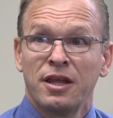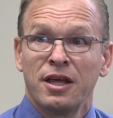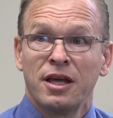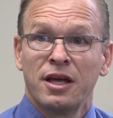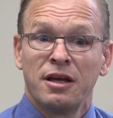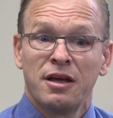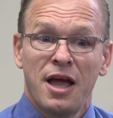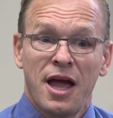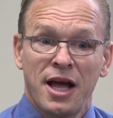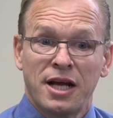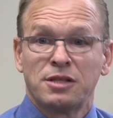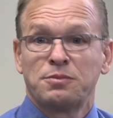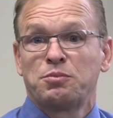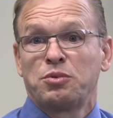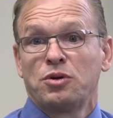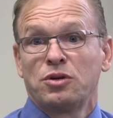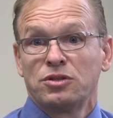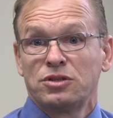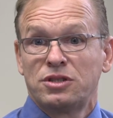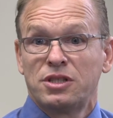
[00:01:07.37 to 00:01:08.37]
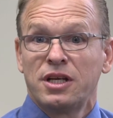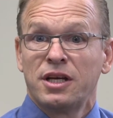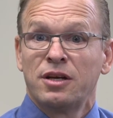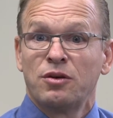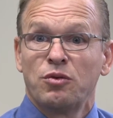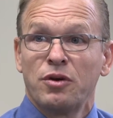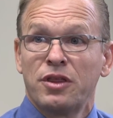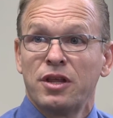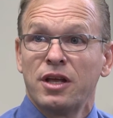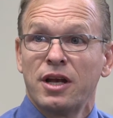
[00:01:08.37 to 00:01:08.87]
the experts
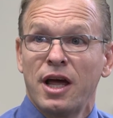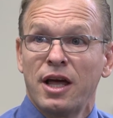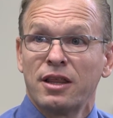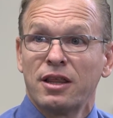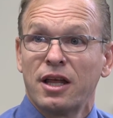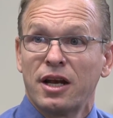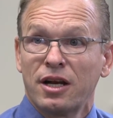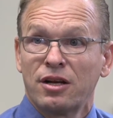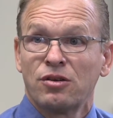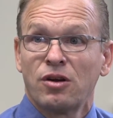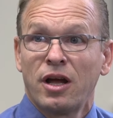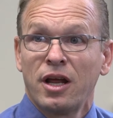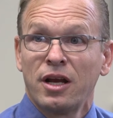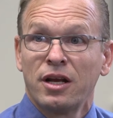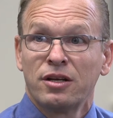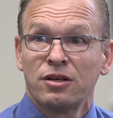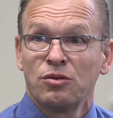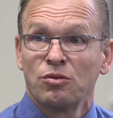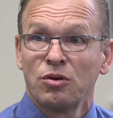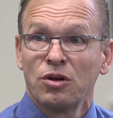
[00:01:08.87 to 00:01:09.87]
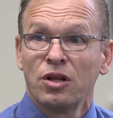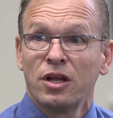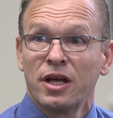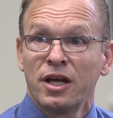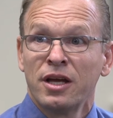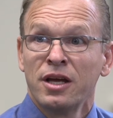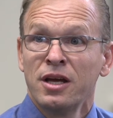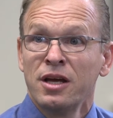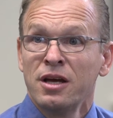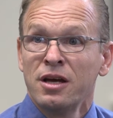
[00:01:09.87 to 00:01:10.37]
within athletic training to
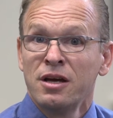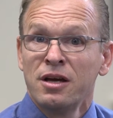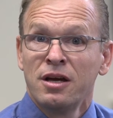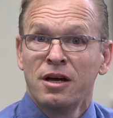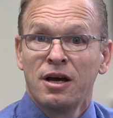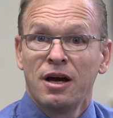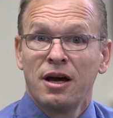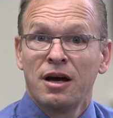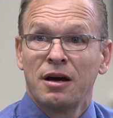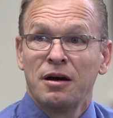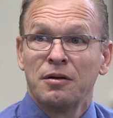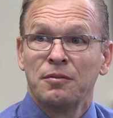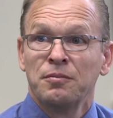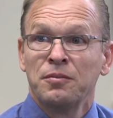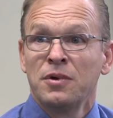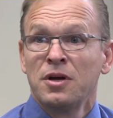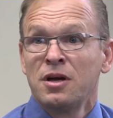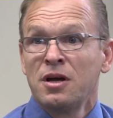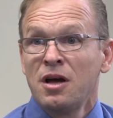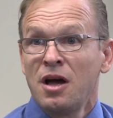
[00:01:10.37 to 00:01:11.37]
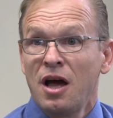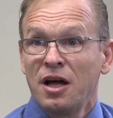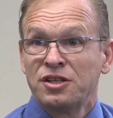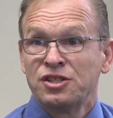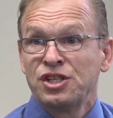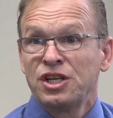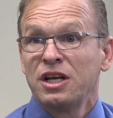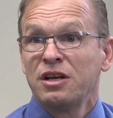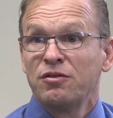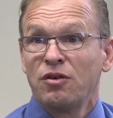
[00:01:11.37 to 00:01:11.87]
really um,
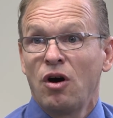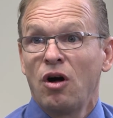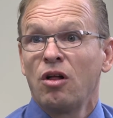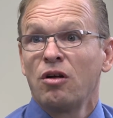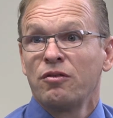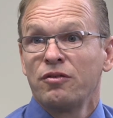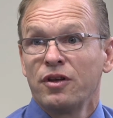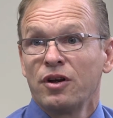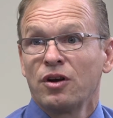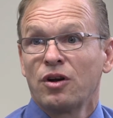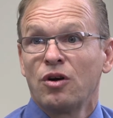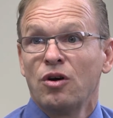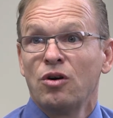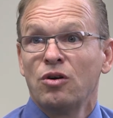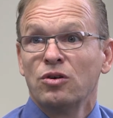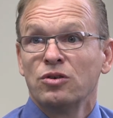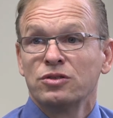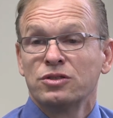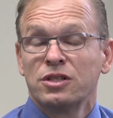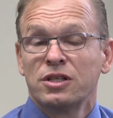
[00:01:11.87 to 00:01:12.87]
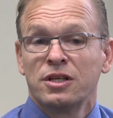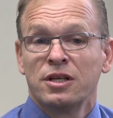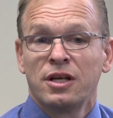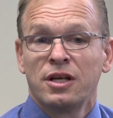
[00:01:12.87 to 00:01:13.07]
achieve all of their goals.